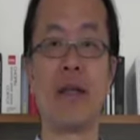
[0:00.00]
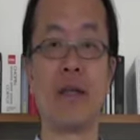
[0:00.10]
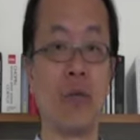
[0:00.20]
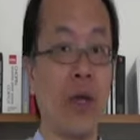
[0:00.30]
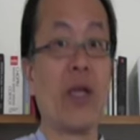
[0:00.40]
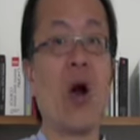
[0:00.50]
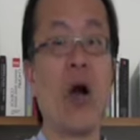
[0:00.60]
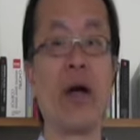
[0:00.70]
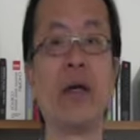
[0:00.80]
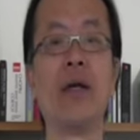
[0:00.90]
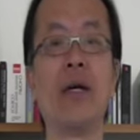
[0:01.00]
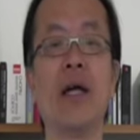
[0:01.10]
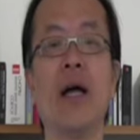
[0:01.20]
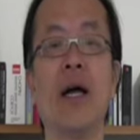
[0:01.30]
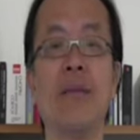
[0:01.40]
the radar.
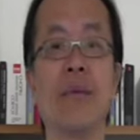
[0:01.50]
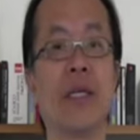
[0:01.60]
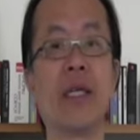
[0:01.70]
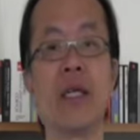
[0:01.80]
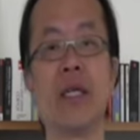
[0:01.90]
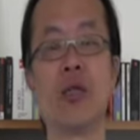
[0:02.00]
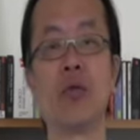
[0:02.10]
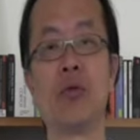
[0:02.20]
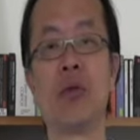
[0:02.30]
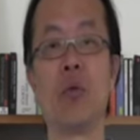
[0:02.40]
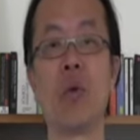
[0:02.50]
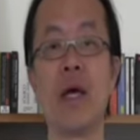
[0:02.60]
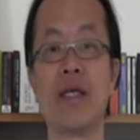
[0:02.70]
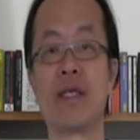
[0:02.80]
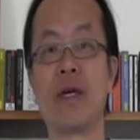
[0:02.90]
Particularly to the
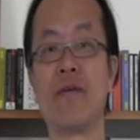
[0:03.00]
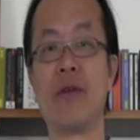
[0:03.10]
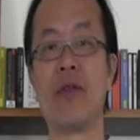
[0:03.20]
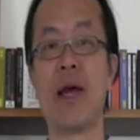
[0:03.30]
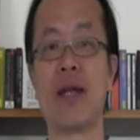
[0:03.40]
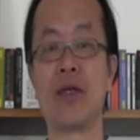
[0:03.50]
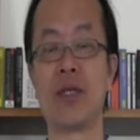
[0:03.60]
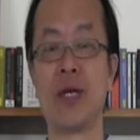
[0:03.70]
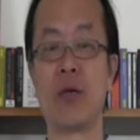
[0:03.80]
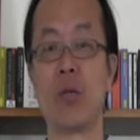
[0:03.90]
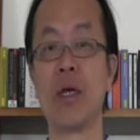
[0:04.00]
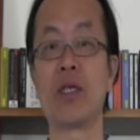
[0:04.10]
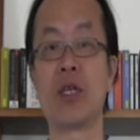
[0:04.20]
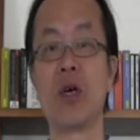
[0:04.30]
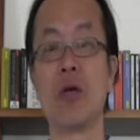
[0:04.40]
west of the United States, the
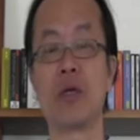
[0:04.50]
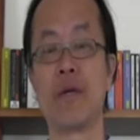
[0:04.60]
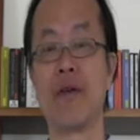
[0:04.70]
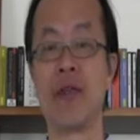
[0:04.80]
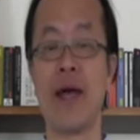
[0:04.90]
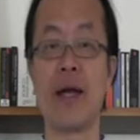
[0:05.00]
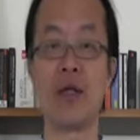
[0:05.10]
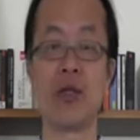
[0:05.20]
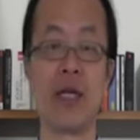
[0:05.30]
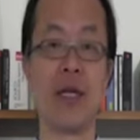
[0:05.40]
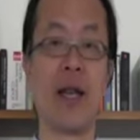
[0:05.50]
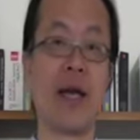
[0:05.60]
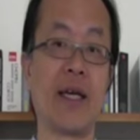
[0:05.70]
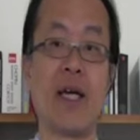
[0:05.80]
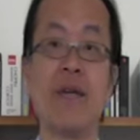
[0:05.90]
west coast of the United States,
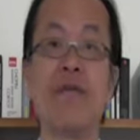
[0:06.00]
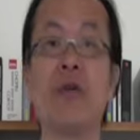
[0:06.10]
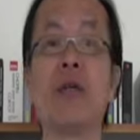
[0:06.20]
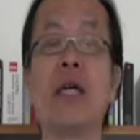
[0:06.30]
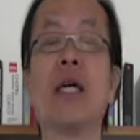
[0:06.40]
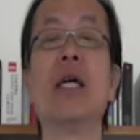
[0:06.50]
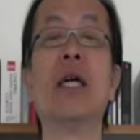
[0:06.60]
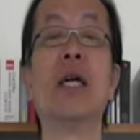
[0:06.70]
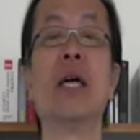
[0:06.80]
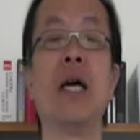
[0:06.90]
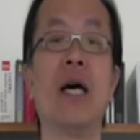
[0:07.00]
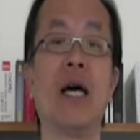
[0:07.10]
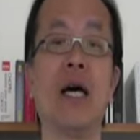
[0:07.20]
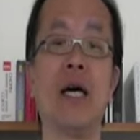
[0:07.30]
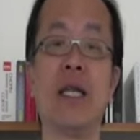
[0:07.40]
like California,
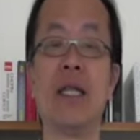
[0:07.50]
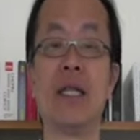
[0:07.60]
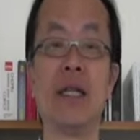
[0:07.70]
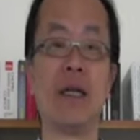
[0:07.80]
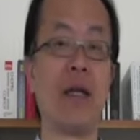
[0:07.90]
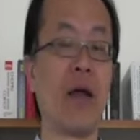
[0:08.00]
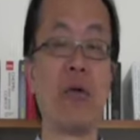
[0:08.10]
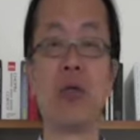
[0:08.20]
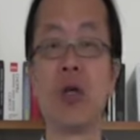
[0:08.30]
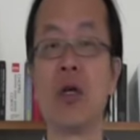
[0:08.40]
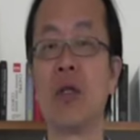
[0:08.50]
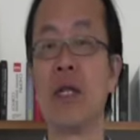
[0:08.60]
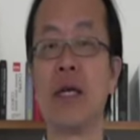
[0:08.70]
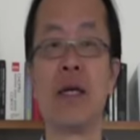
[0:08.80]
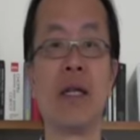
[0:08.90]

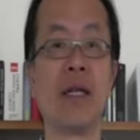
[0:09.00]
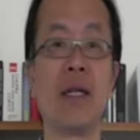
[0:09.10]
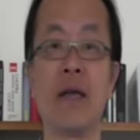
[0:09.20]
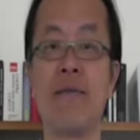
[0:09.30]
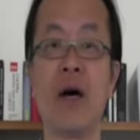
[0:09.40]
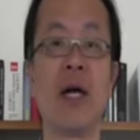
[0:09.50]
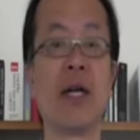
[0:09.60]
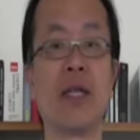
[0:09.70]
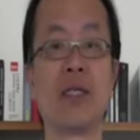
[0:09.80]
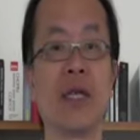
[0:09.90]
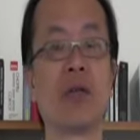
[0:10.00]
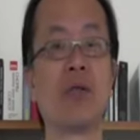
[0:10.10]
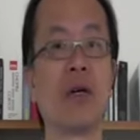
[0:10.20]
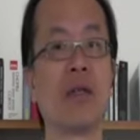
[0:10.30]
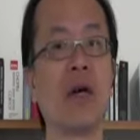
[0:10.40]
Arizona, Nevada,
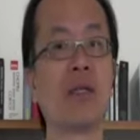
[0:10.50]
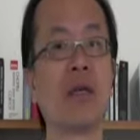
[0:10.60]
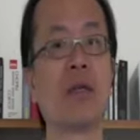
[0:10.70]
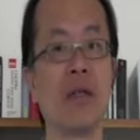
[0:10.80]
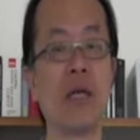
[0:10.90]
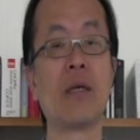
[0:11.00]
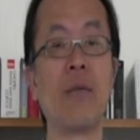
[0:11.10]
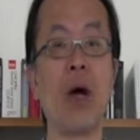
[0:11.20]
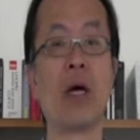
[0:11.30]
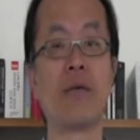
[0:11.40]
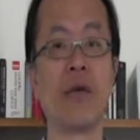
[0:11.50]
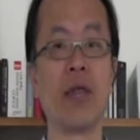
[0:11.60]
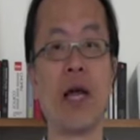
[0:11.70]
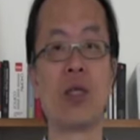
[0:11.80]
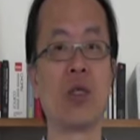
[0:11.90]
etc. That's a part of the
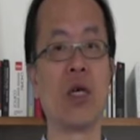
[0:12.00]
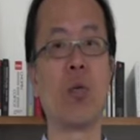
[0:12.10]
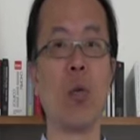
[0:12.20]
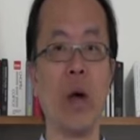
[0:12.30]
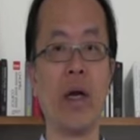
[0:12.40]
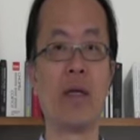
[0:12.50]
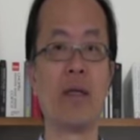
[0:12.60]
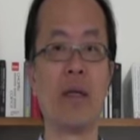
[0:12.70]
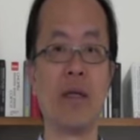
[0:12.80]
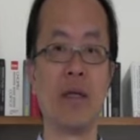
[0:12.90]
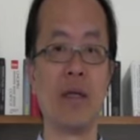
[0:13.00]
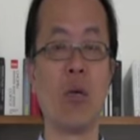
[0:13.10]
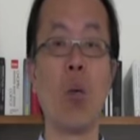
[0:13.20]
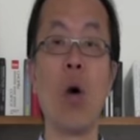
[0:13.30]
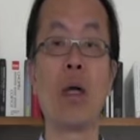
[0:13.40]
United States where
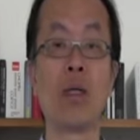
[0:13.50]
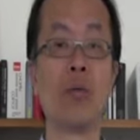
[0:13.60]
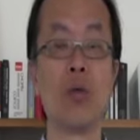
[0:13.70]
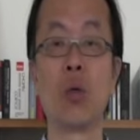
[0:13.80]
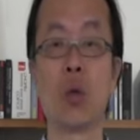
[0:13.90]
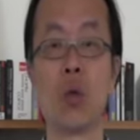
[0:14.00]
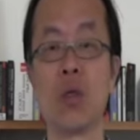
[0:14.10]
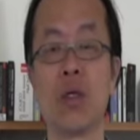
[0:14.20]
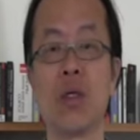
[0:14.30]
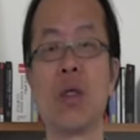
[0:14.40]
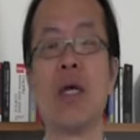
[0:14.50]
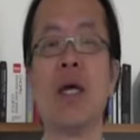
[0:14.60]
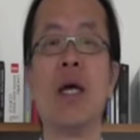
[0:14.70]
the water resources